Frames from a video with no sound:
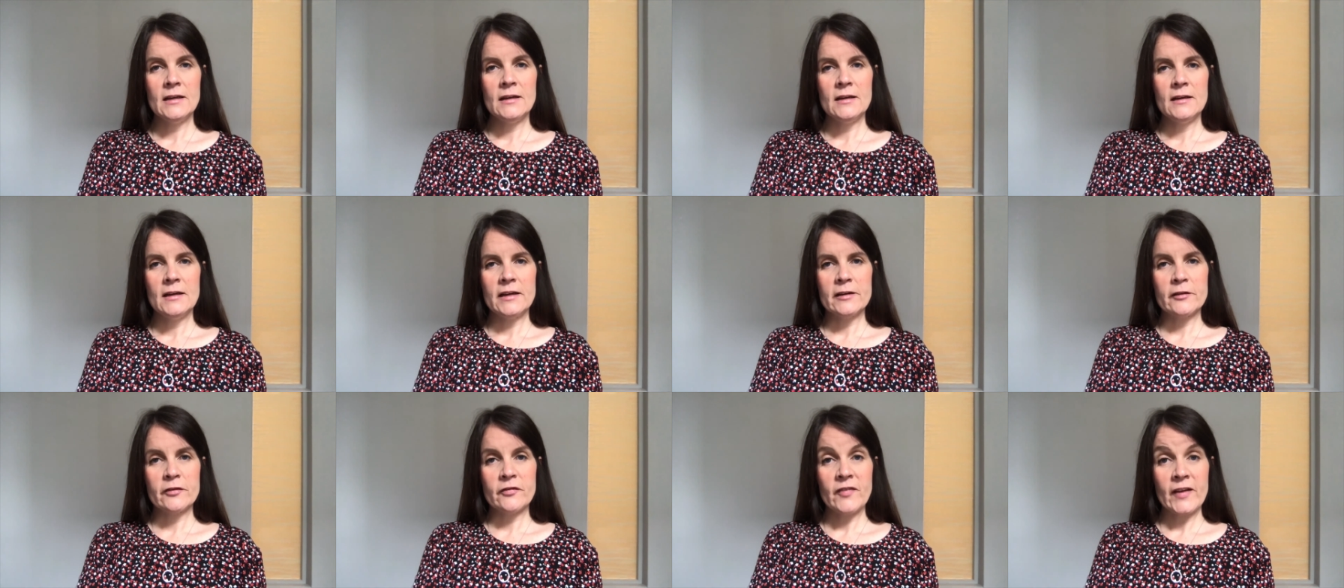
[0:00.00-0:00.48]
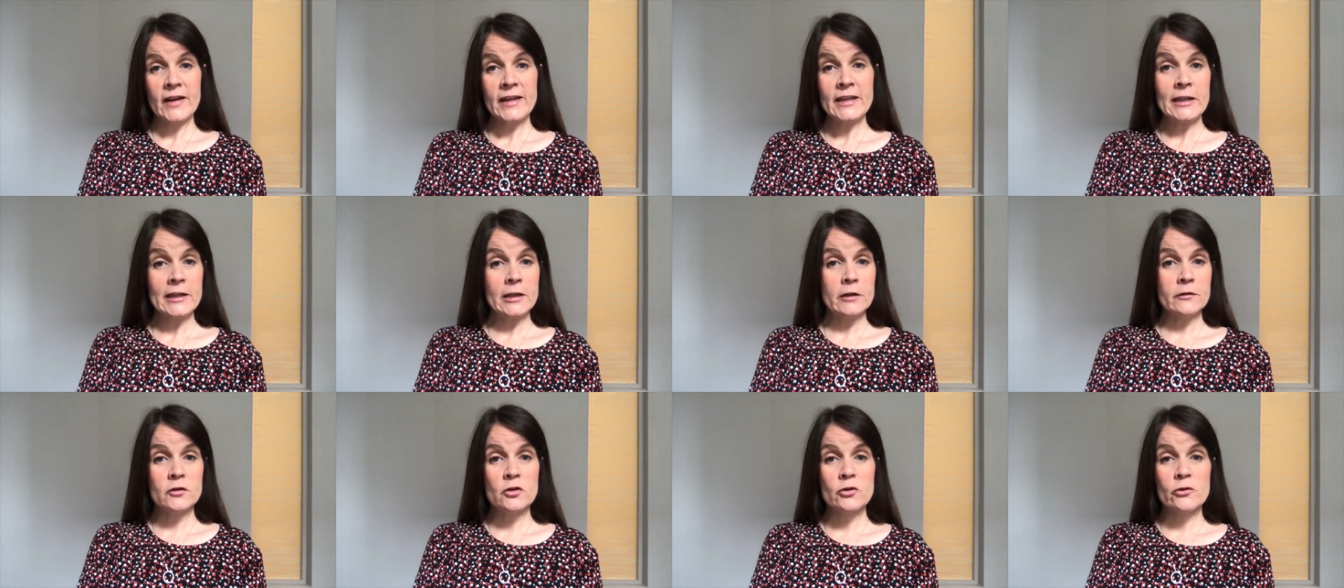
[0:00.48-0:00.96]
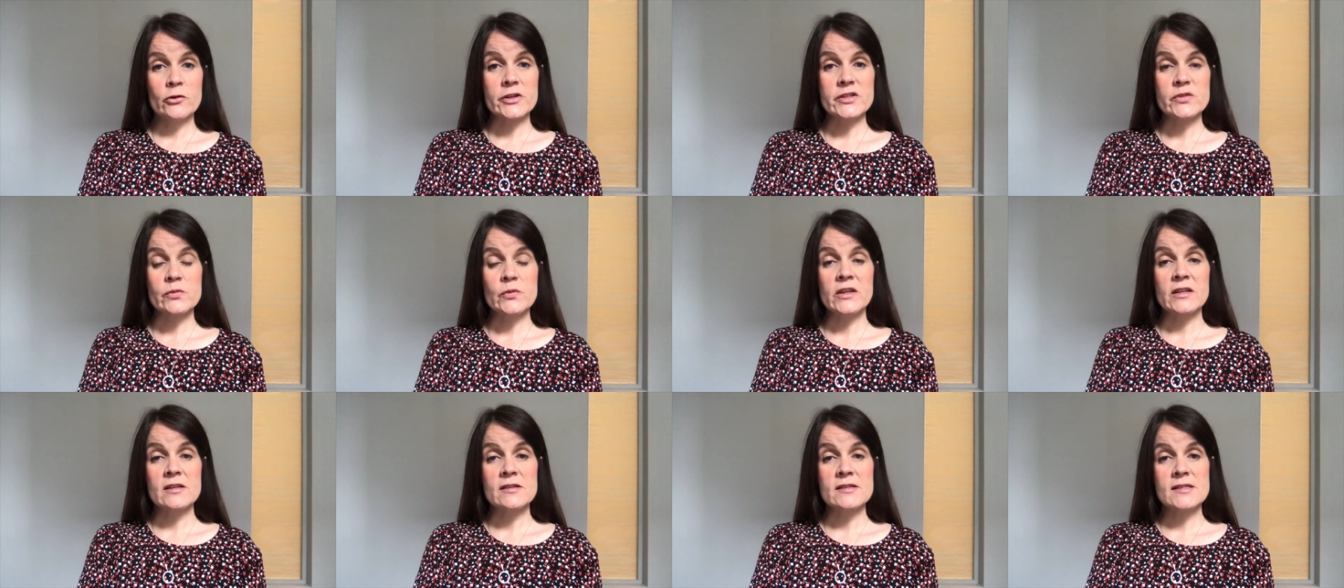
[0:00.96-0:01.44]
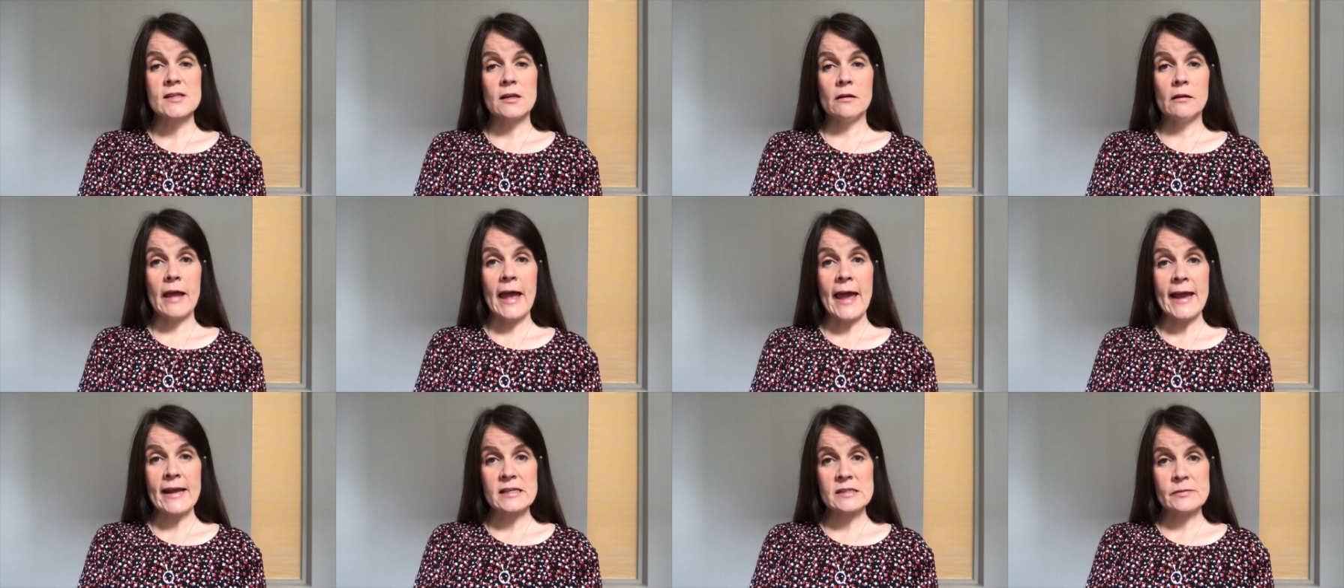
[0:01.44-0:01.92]
And finally, of course, we consult
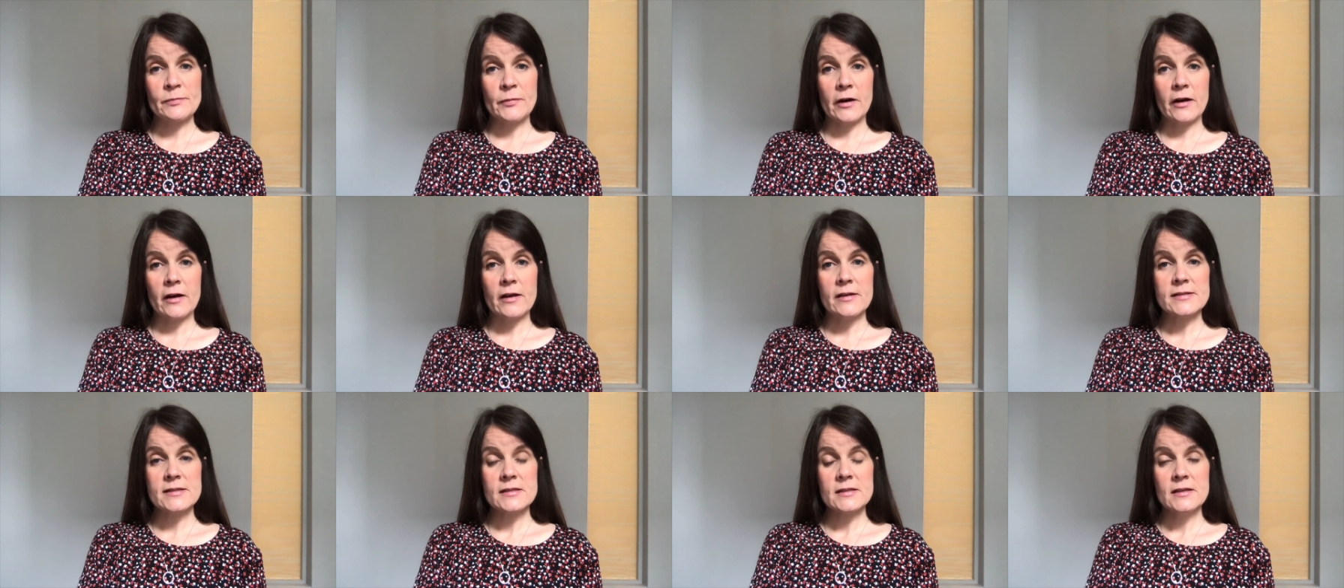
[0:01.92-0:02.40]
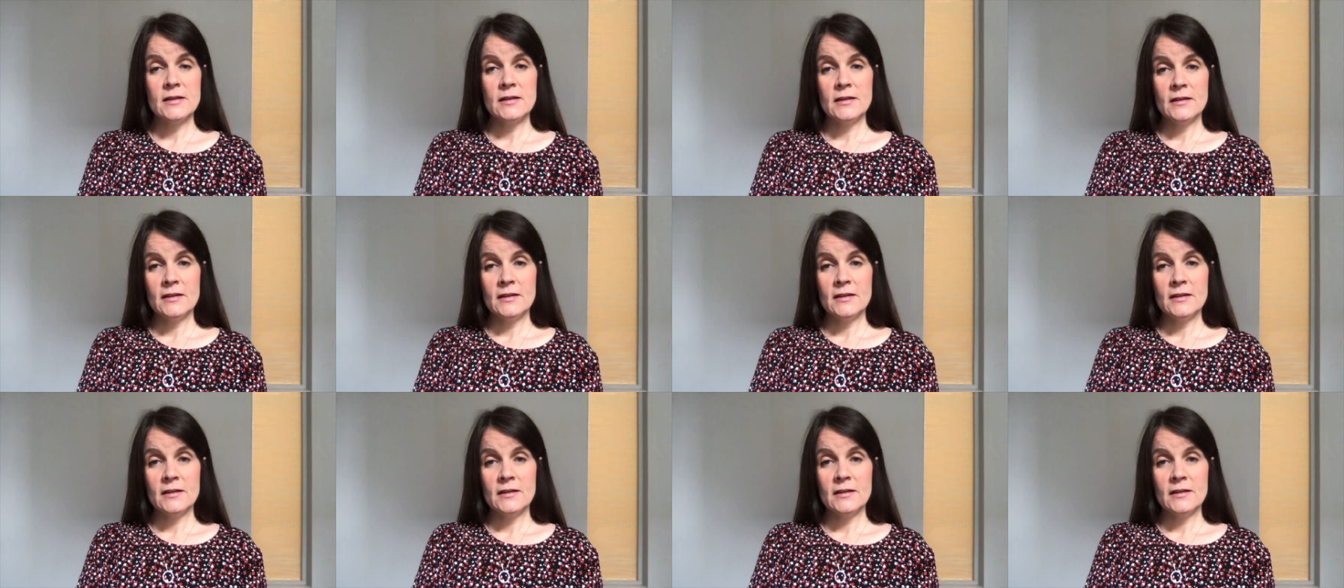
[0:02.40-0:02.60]
experts.